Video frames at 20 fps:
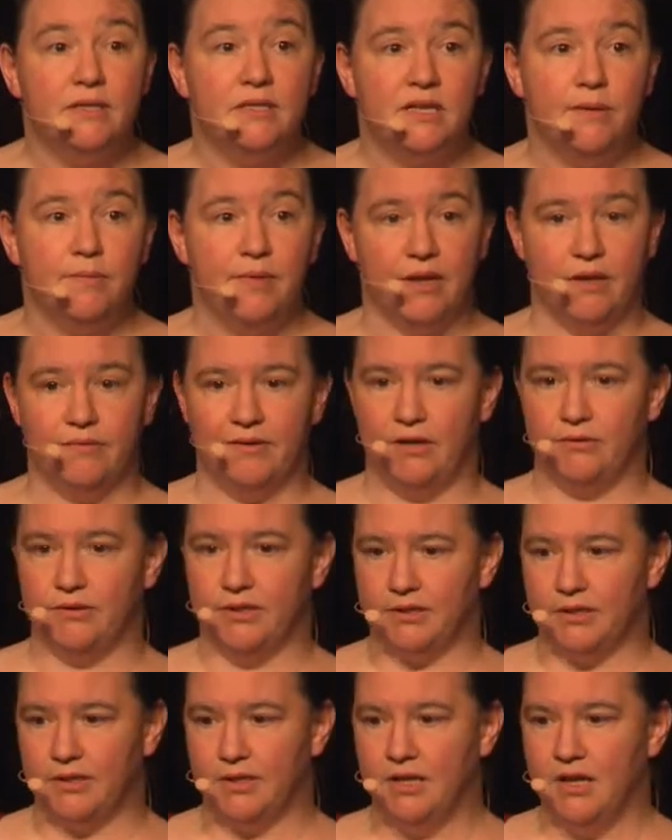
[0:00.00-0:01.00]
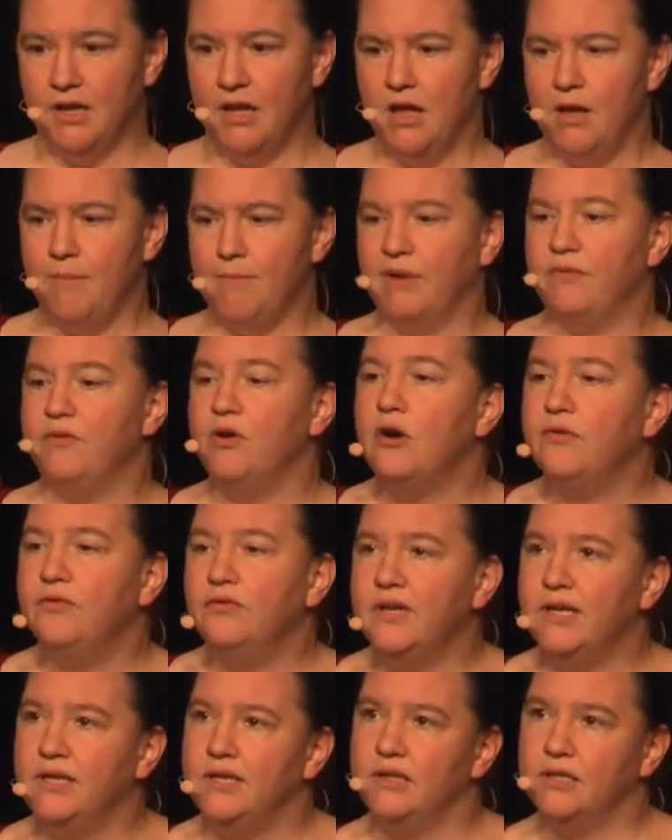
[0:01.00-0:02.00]
something around it." But we're often
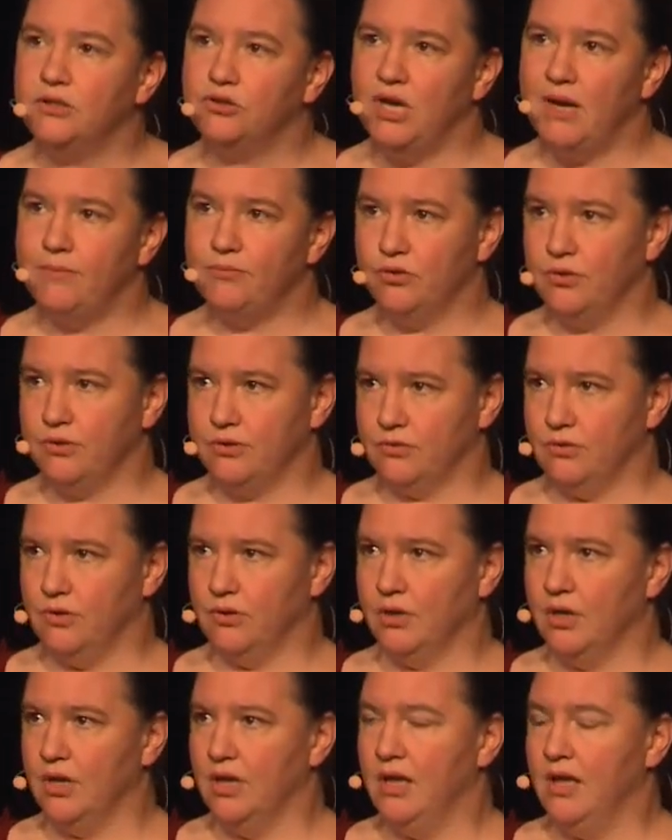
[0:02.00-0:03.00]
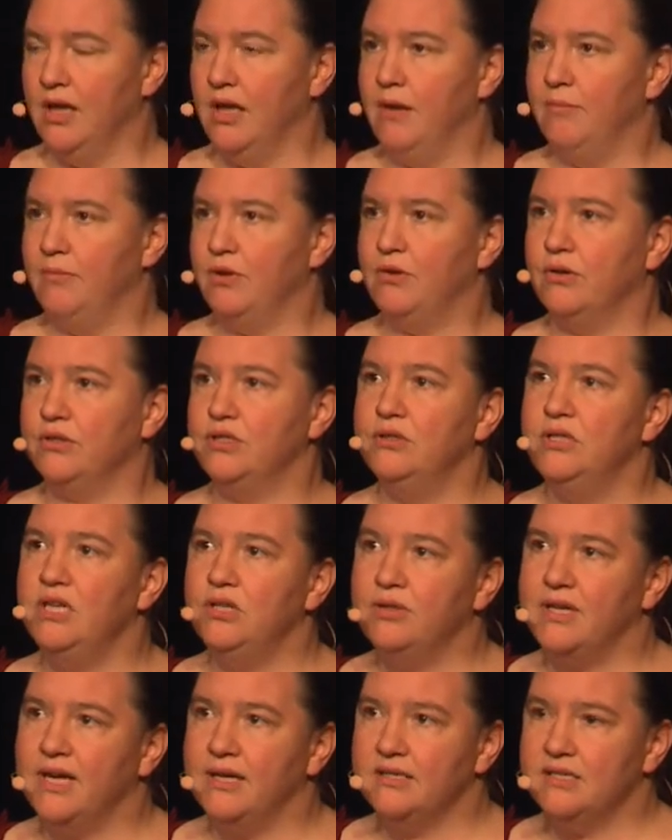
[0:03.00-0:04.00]
getting the trapdoors wrong, because you need
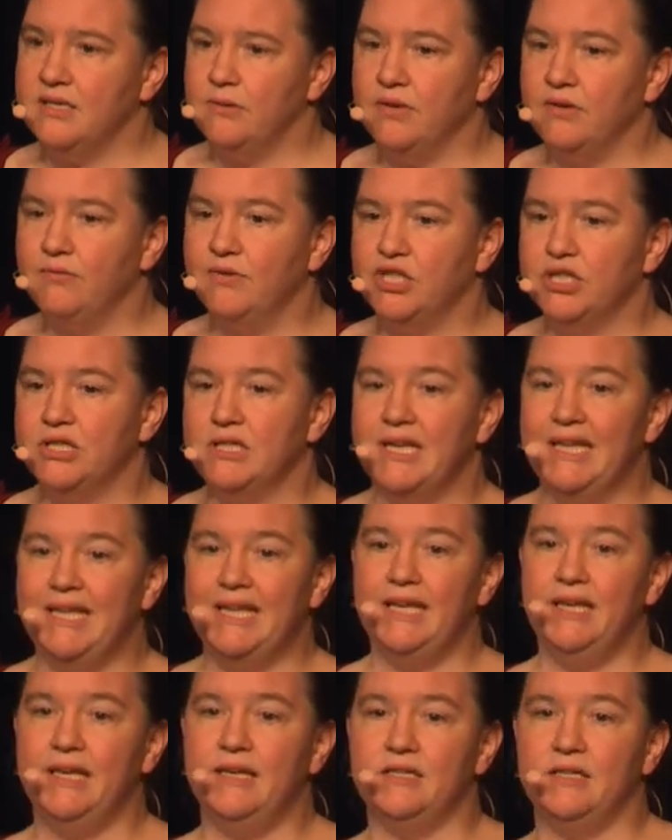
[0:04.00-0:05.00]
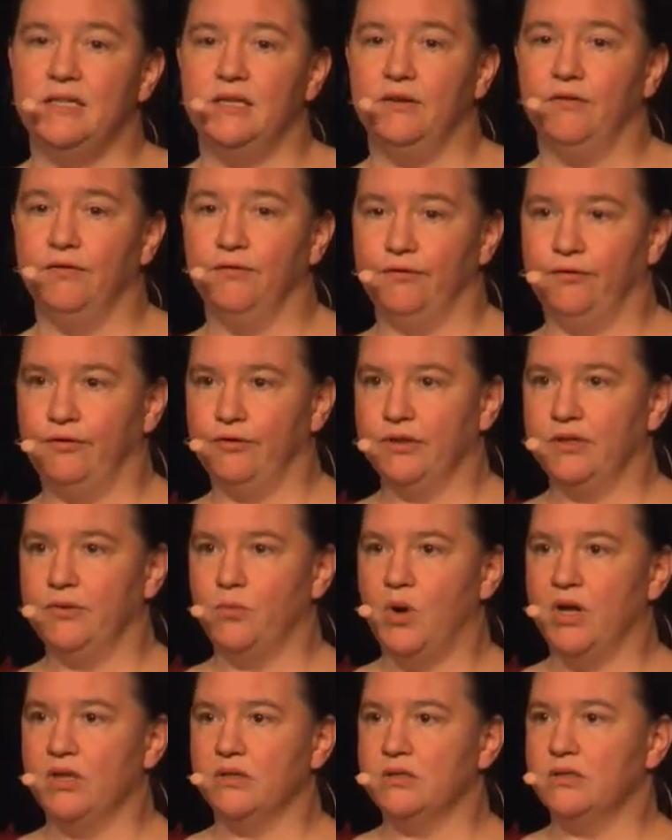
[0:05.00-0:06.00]
to get something which is easy for the
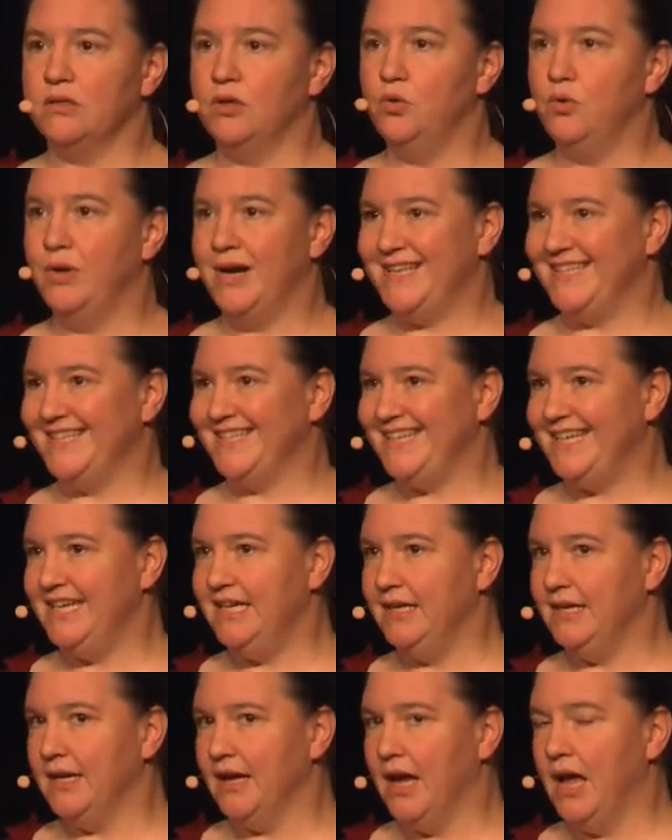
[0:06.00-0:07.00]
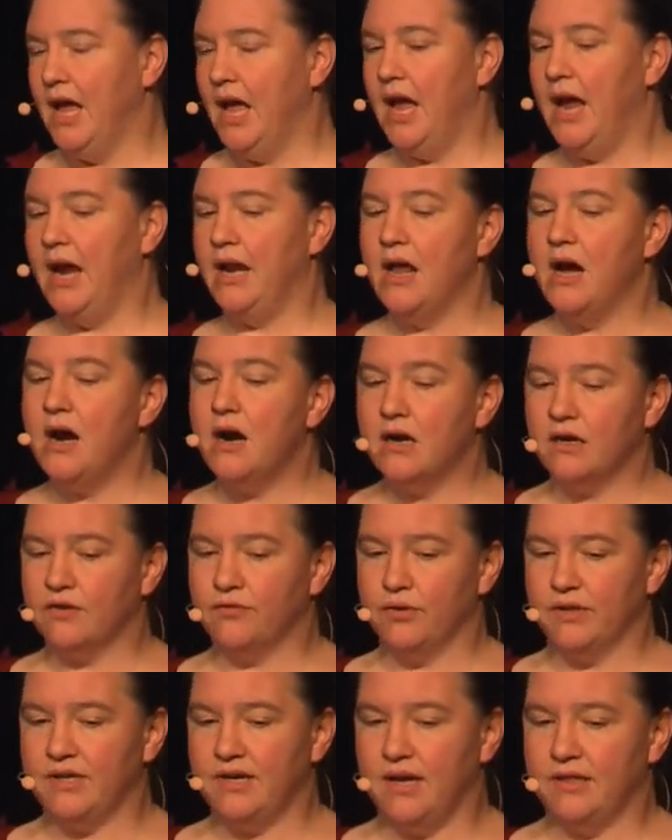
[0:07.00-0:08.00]
one who has a key and hard
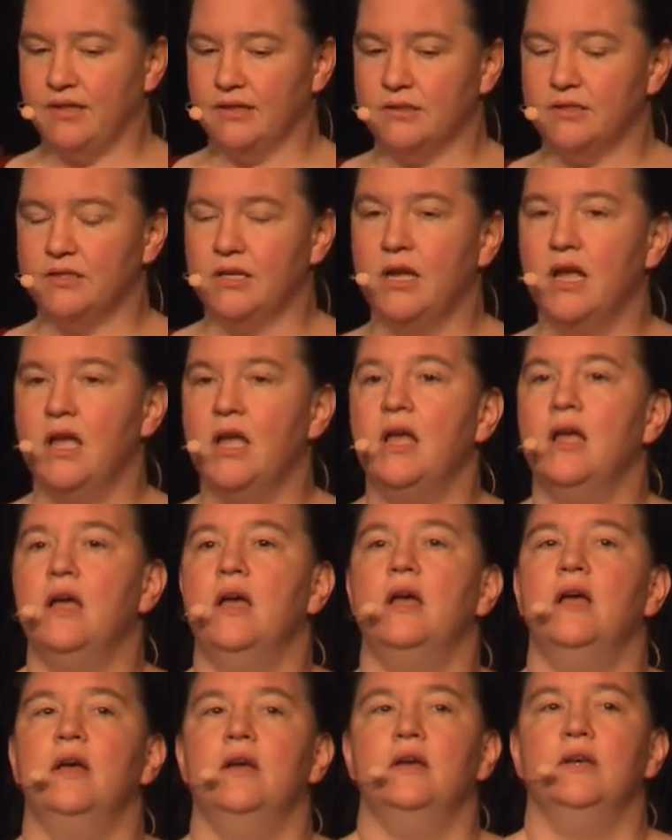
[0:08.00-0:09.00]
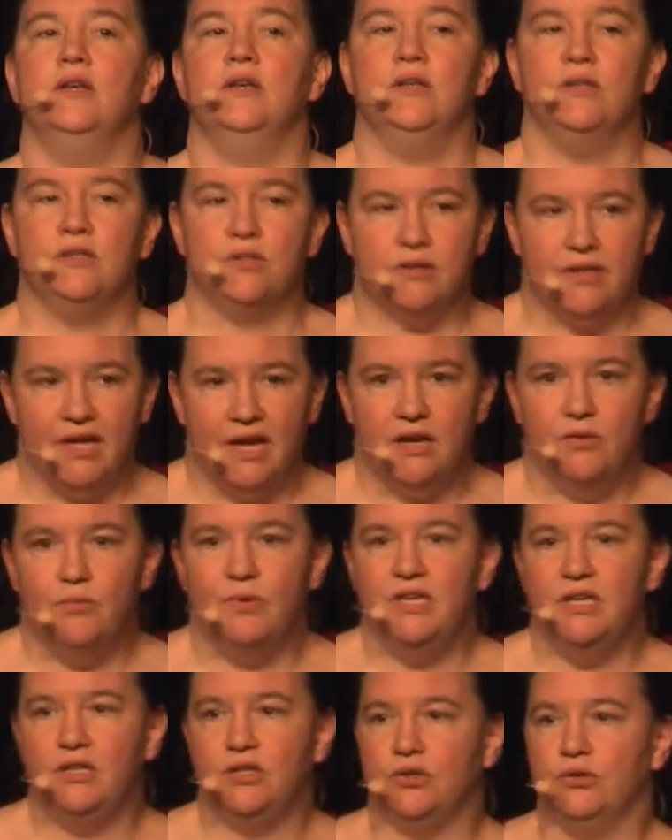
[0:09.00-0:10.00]
for the others. So then we
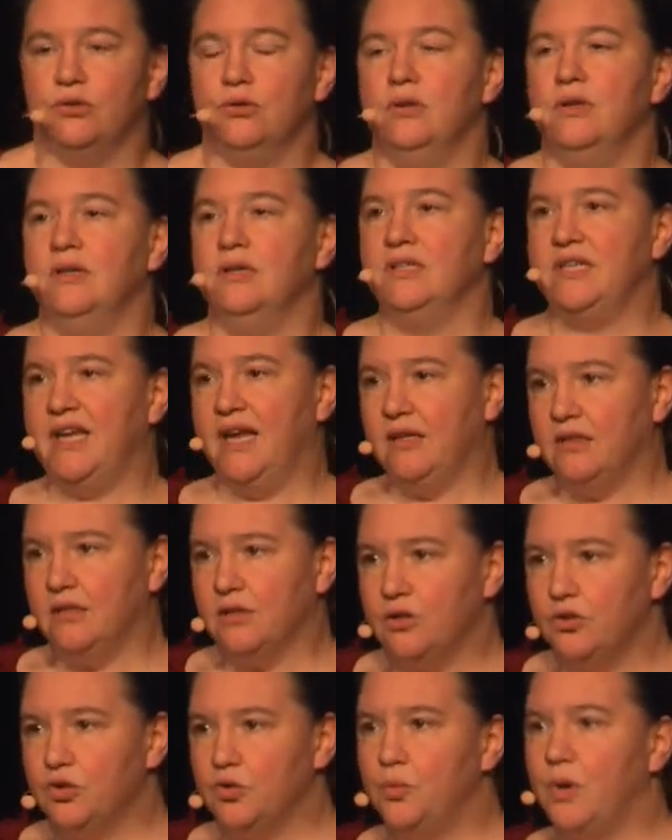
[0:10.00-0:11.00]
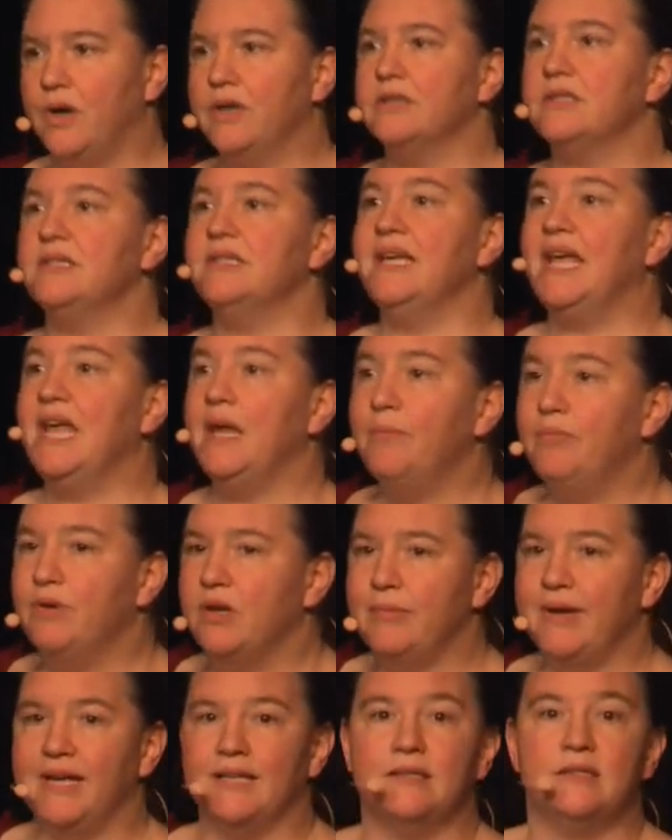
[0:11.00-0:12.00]
need to take the good ones,
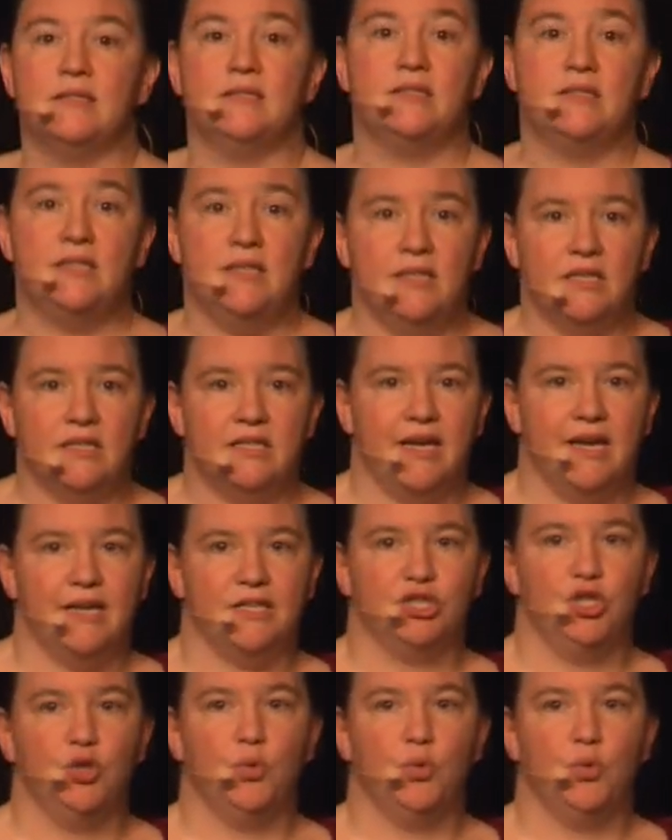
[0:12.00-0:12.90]
implement, see that they actually